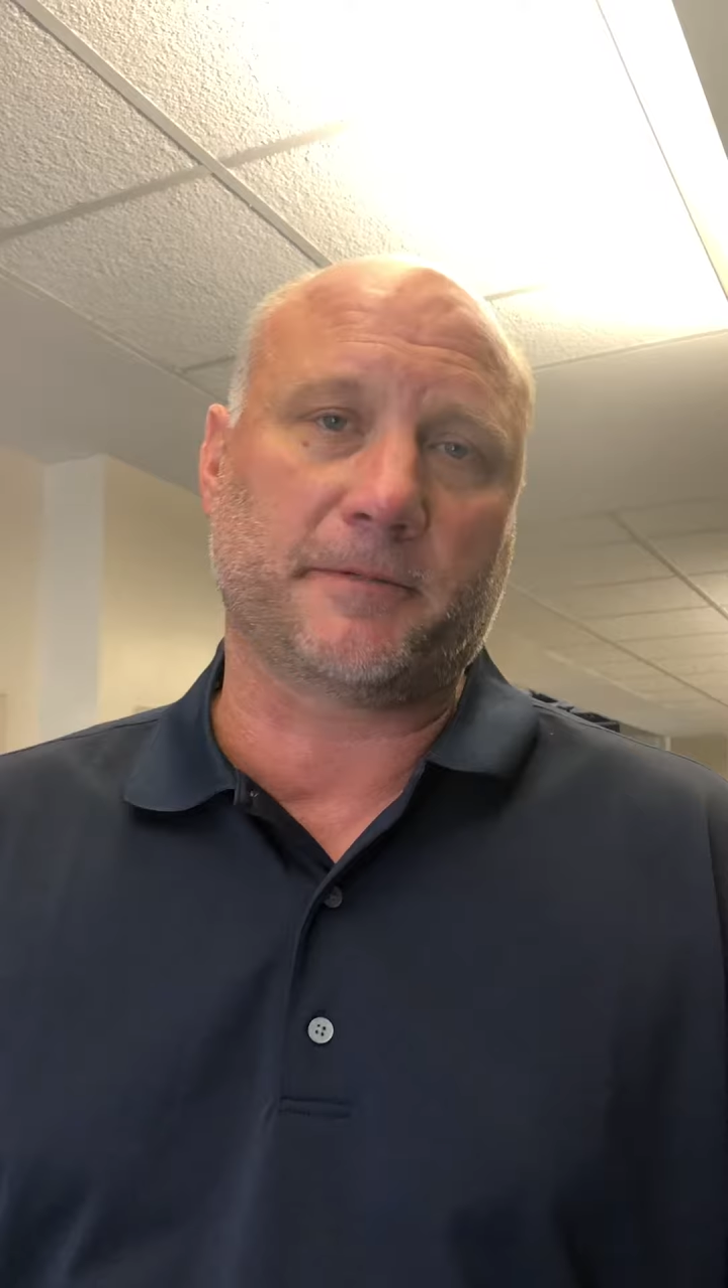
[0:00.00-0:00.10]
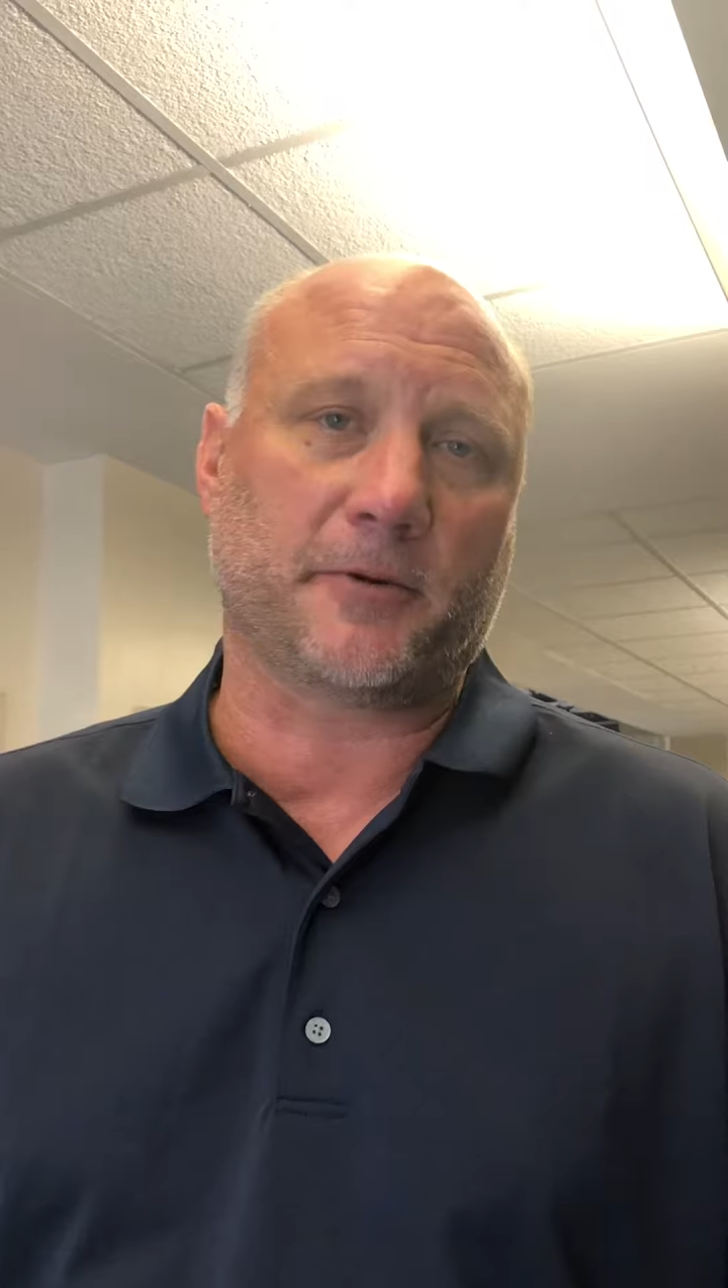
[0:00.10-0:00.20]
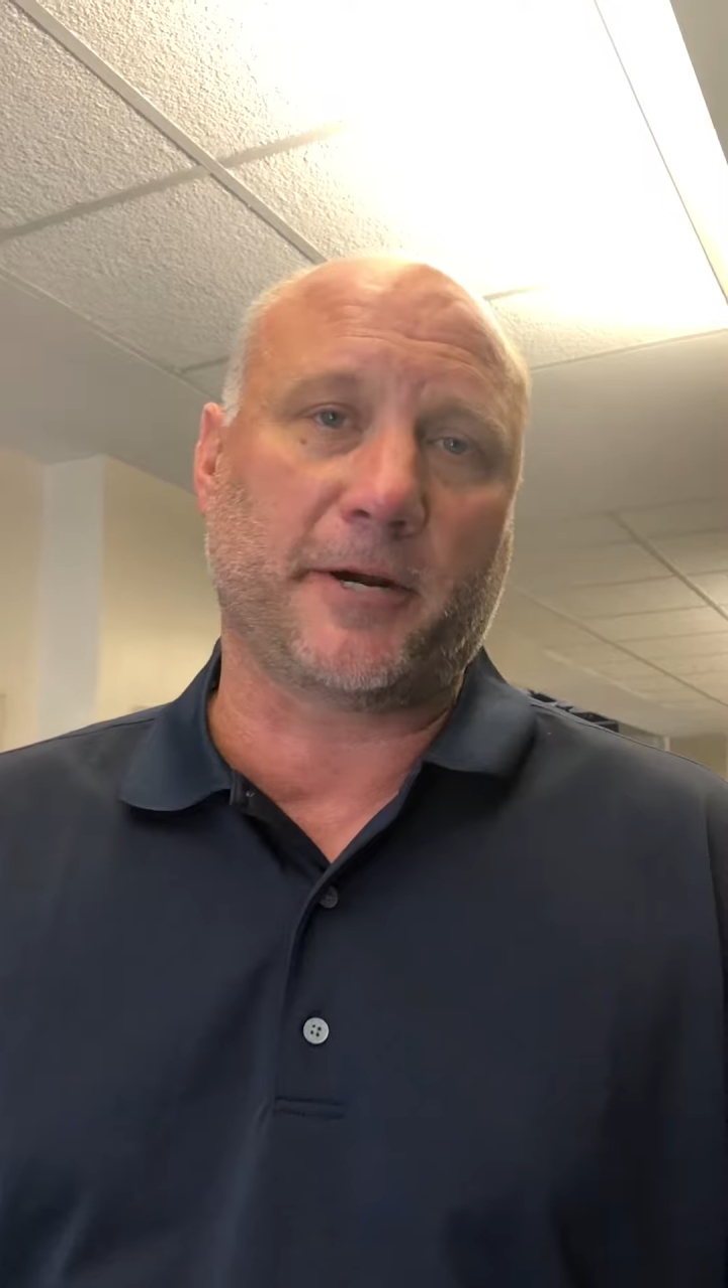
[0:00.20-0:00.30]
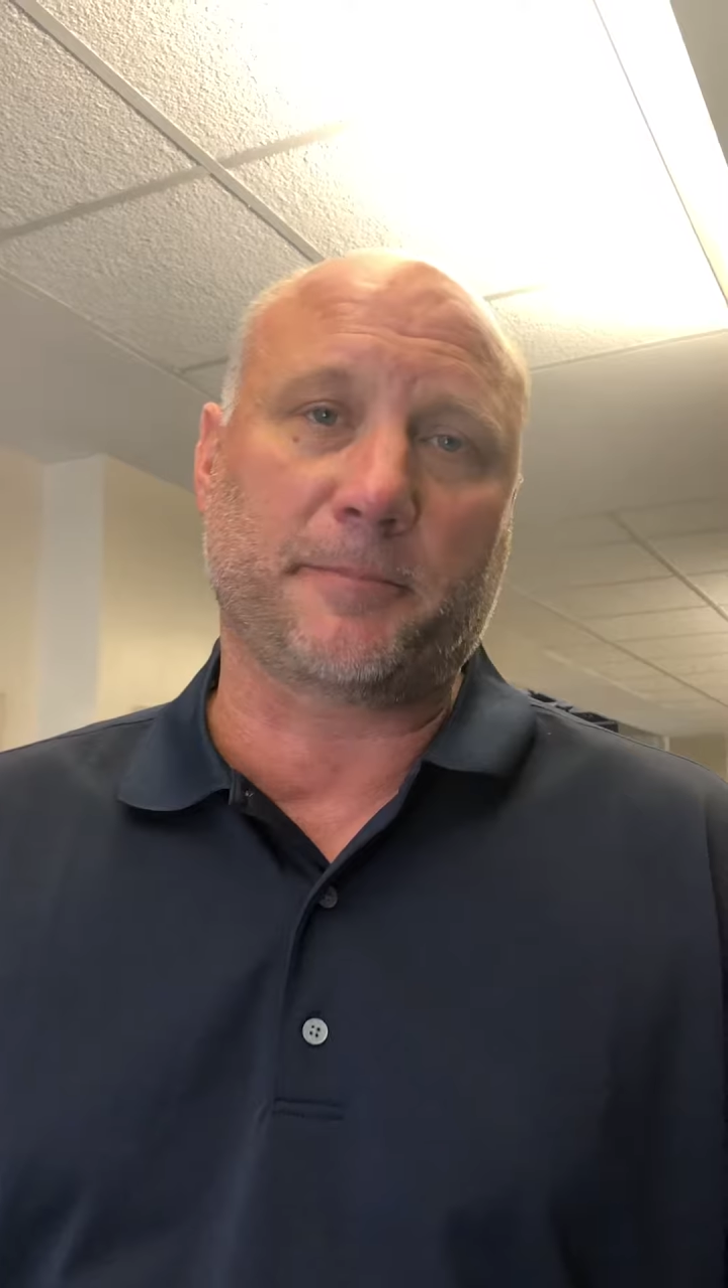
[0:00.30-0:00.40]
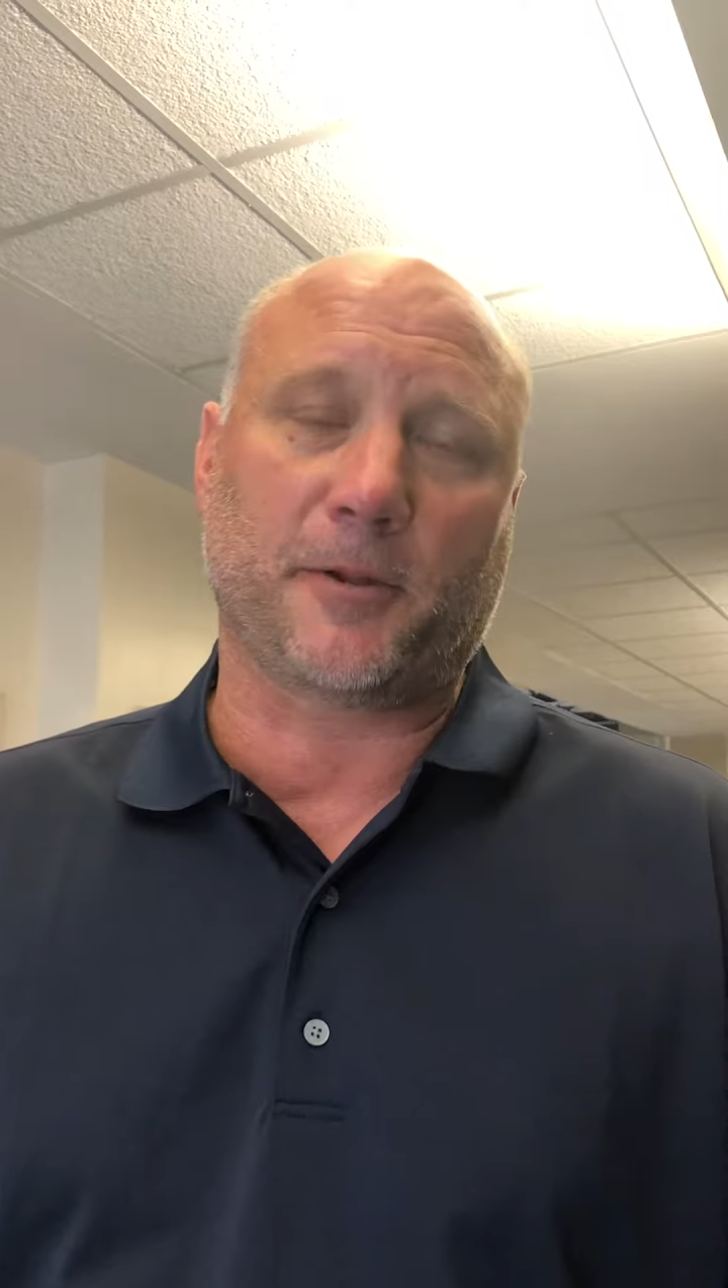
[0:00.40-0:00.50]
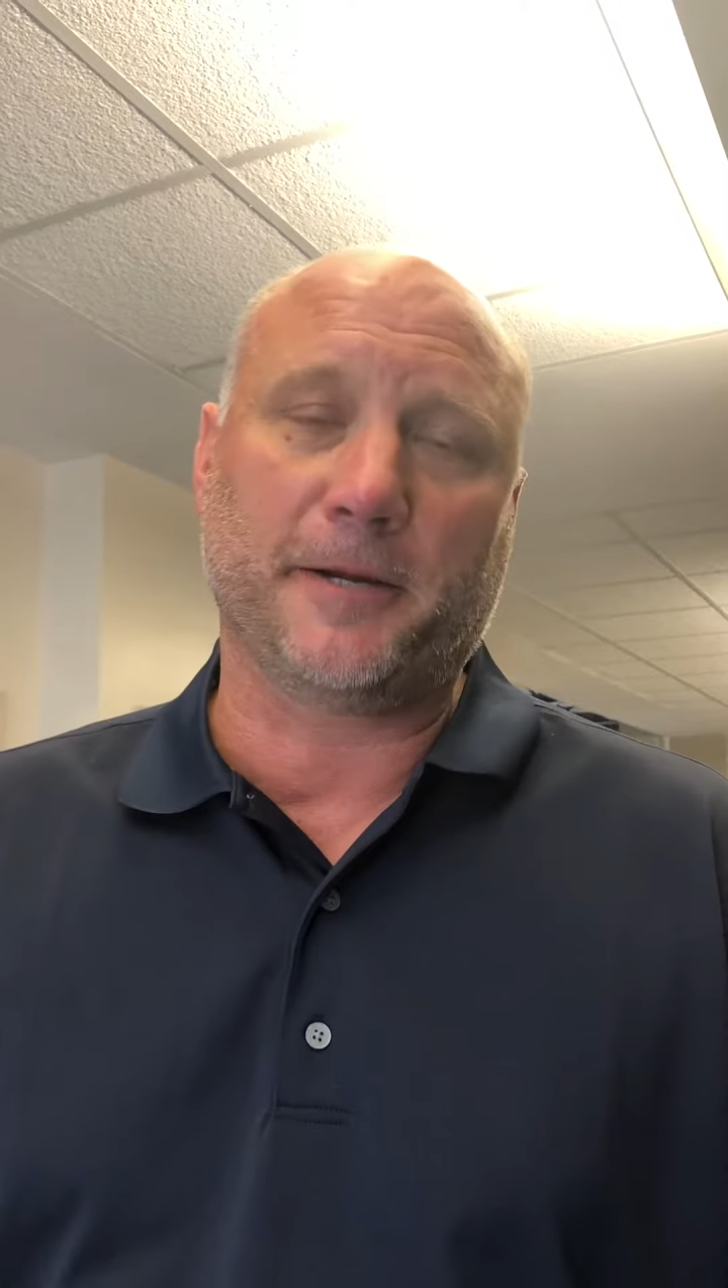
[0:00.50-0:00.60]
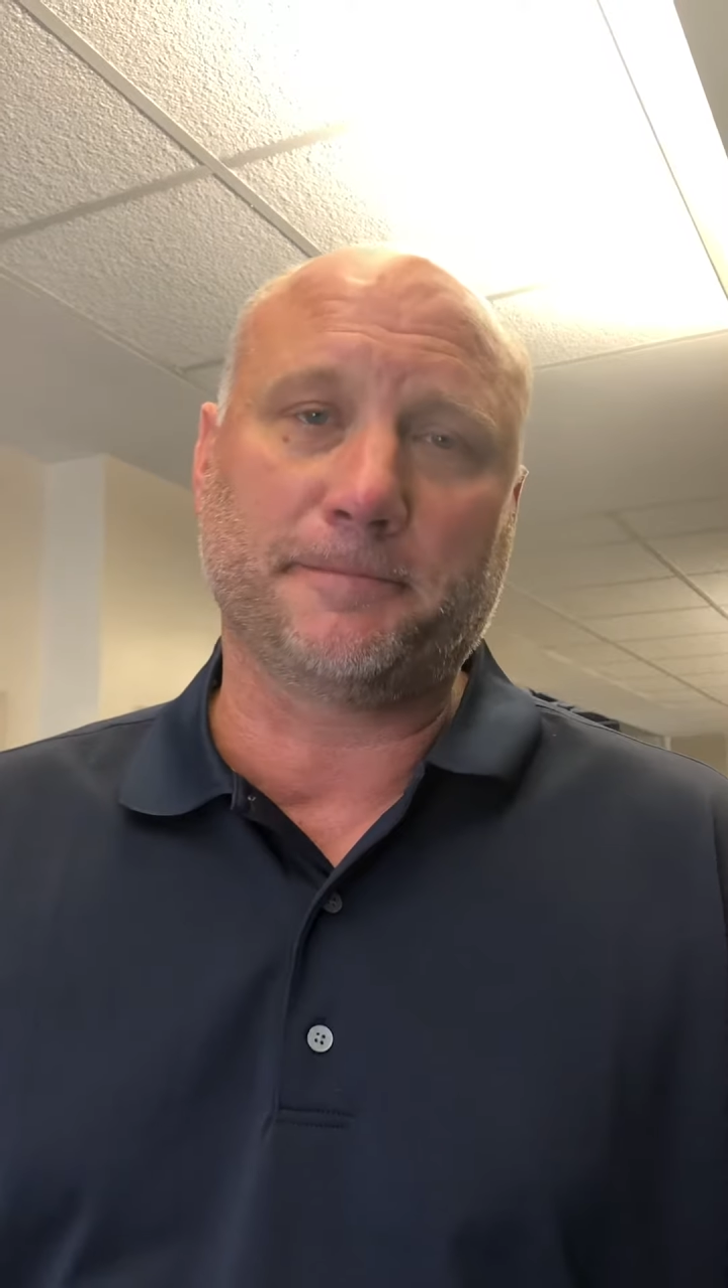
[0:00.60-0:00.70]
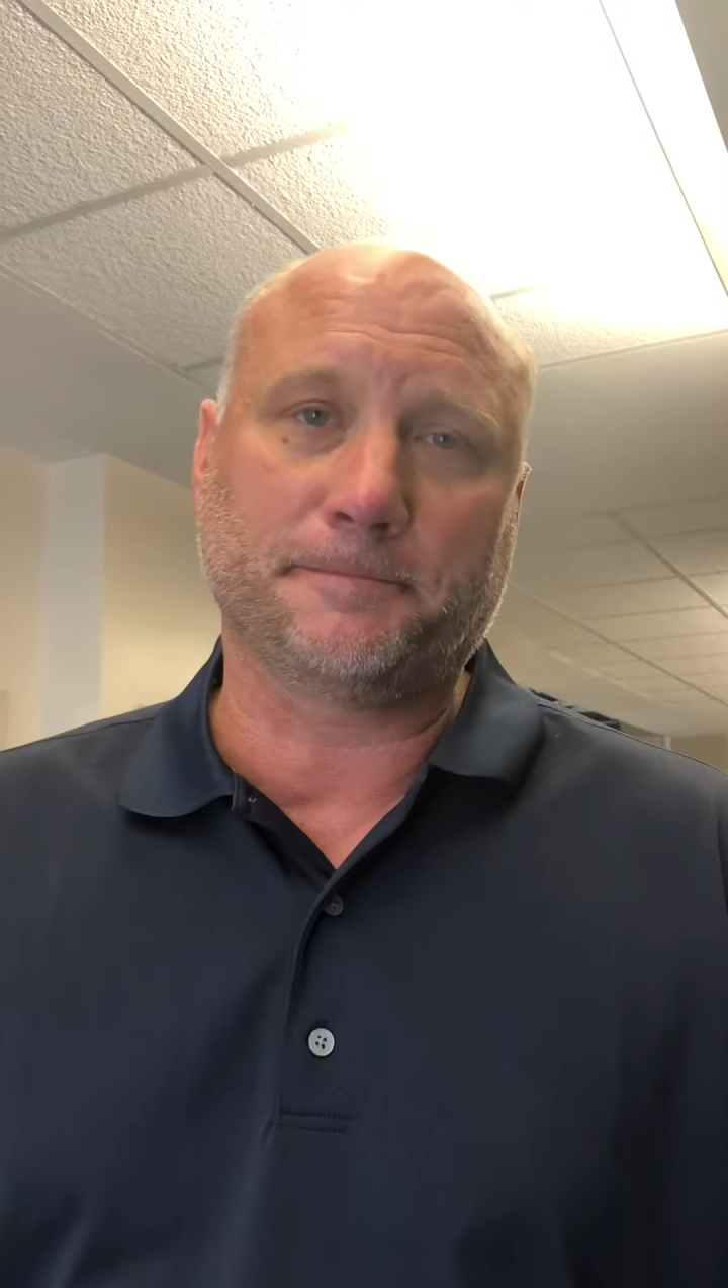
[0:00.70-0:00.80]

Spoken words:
get ready to play.